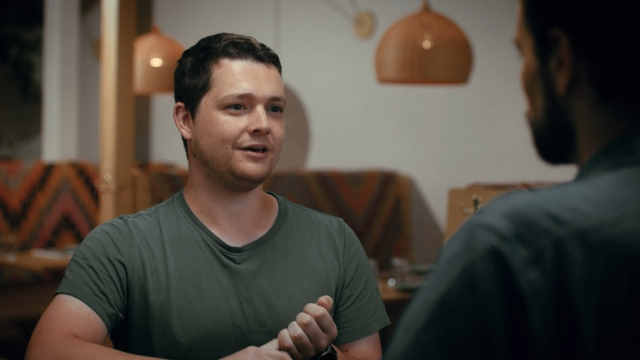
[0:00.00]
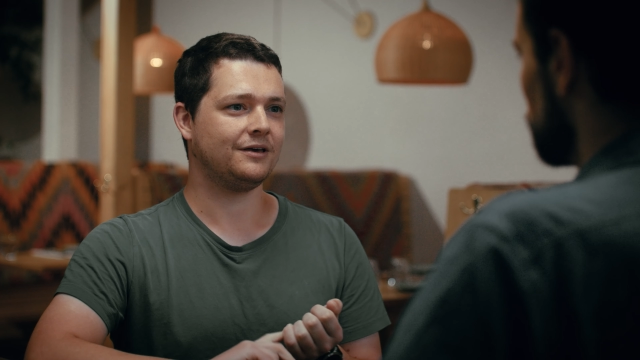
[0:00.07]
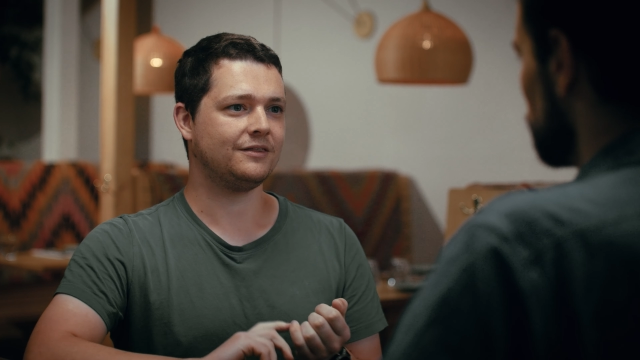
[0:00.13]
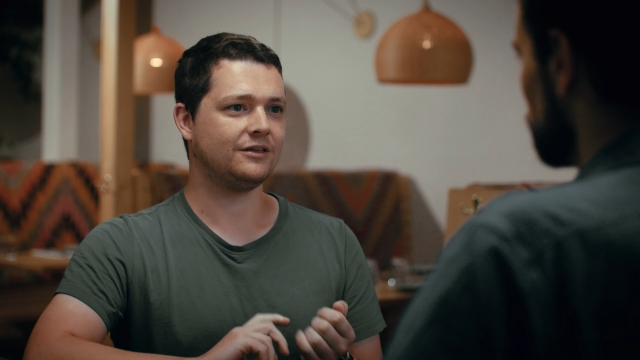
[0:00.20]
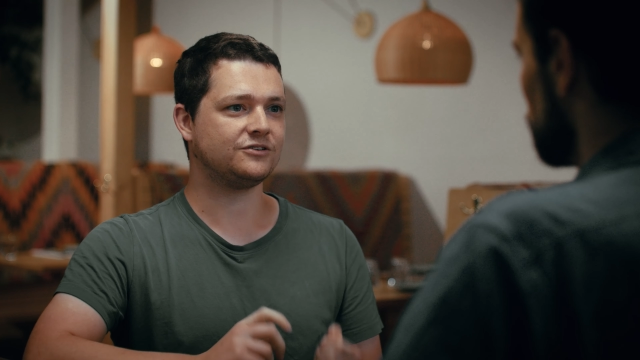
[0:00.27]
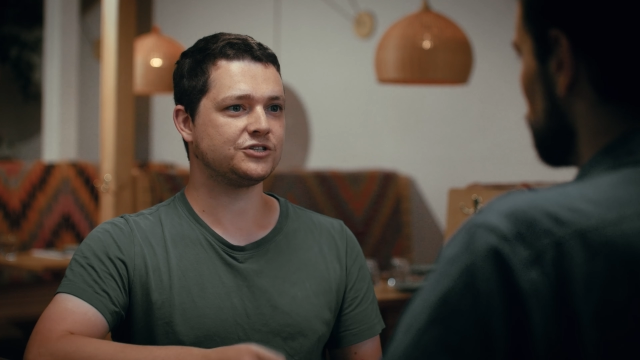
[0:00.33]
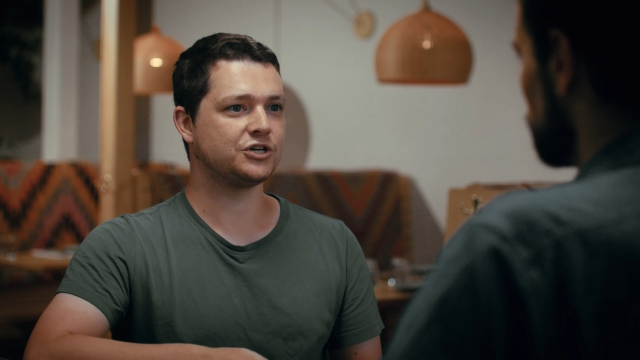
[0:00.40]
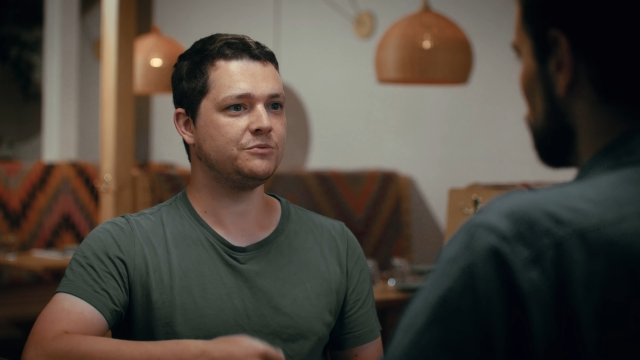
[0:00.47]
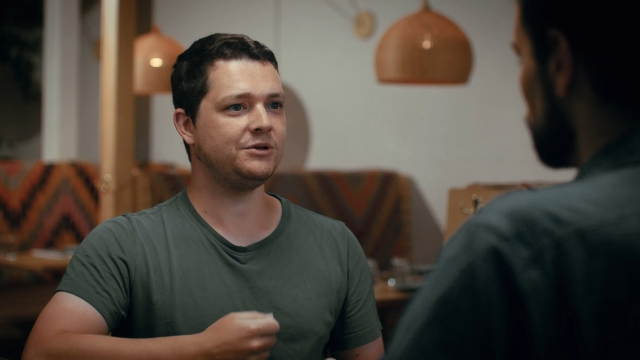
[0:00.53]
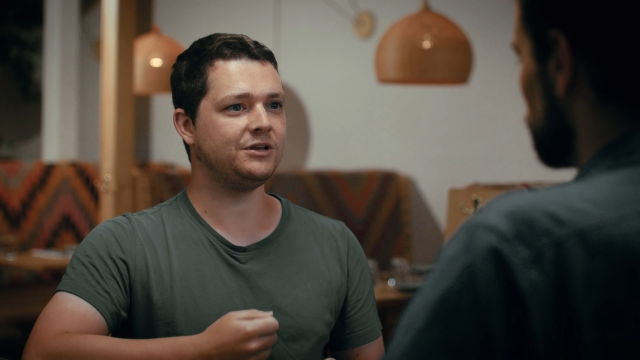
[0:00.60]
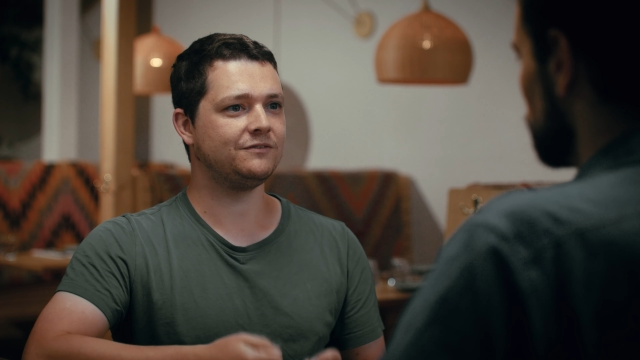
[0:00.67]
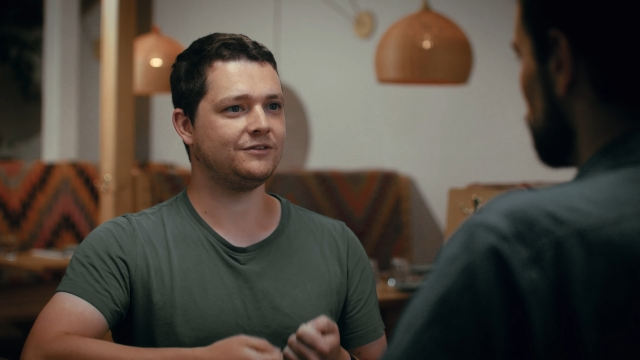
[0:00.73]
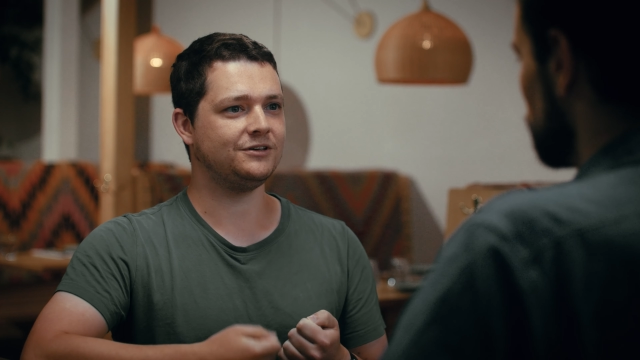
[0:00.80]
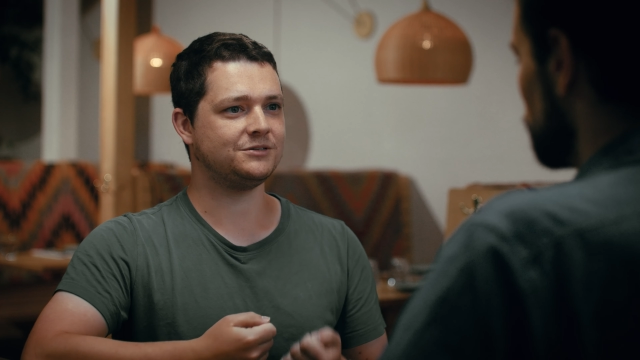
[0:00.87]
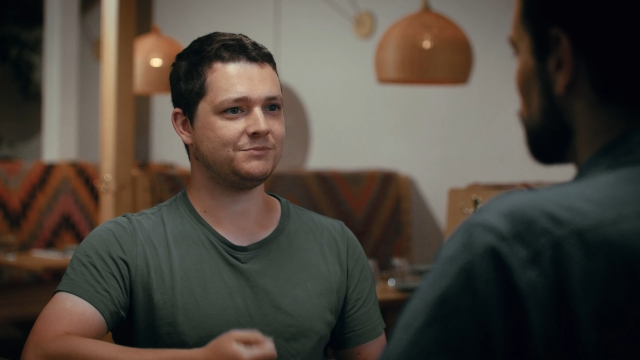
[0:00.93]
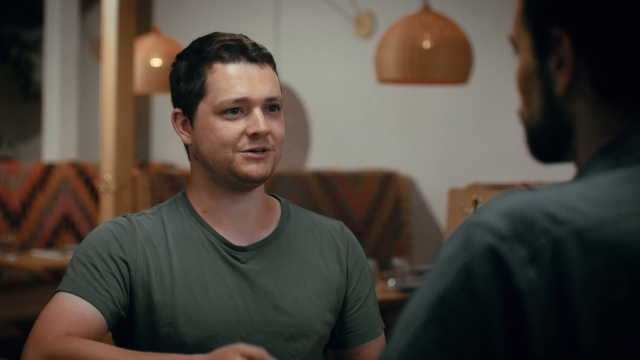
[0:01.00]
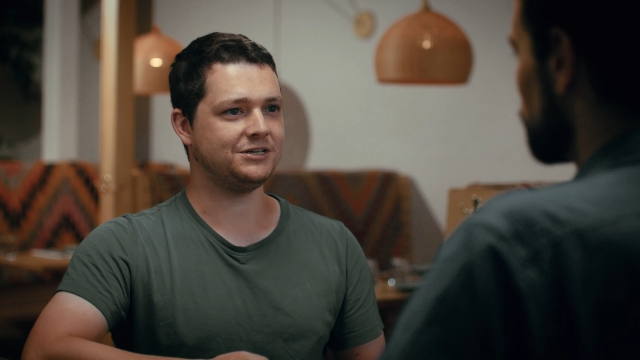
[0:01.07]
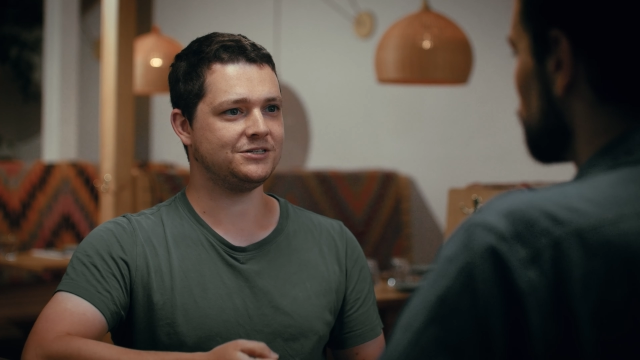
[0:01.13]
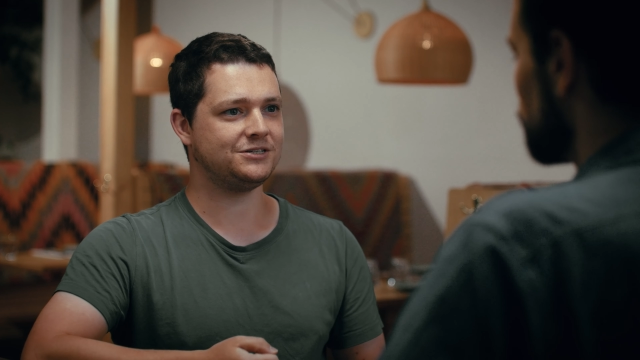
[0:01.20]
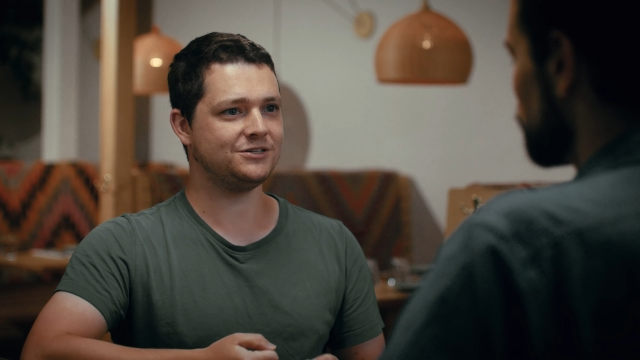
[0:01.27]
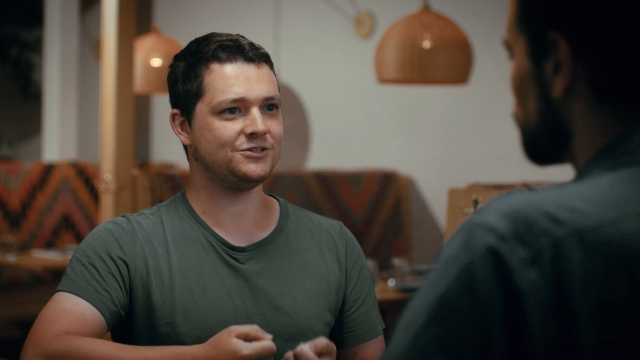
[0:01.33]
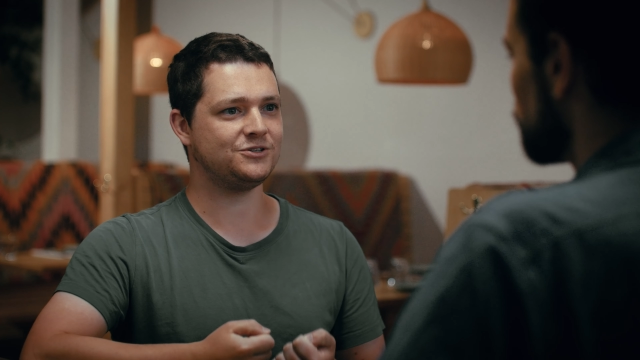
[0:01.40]
There's so many of these
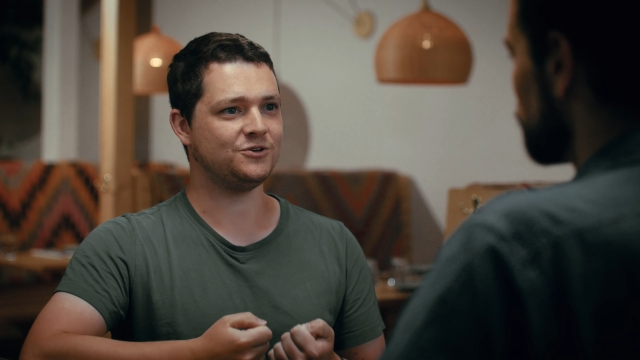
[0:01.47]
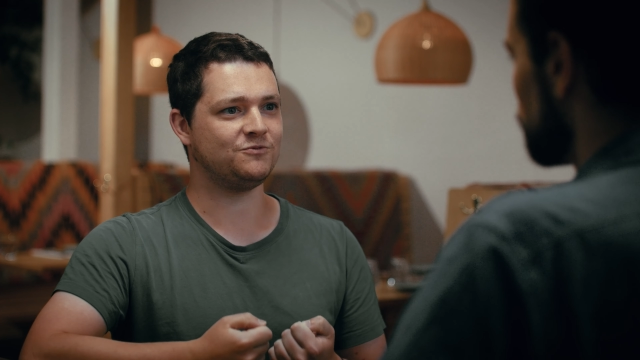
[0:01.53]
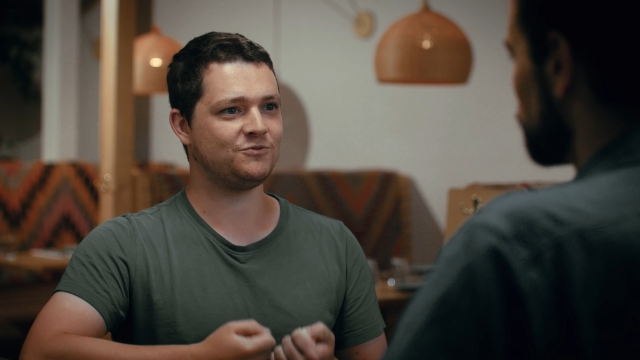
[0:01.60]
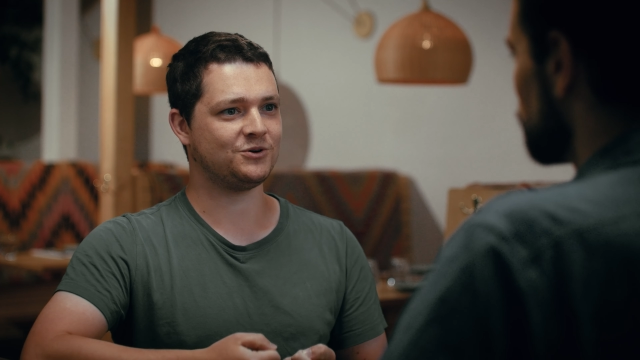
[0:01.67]
pieces that you've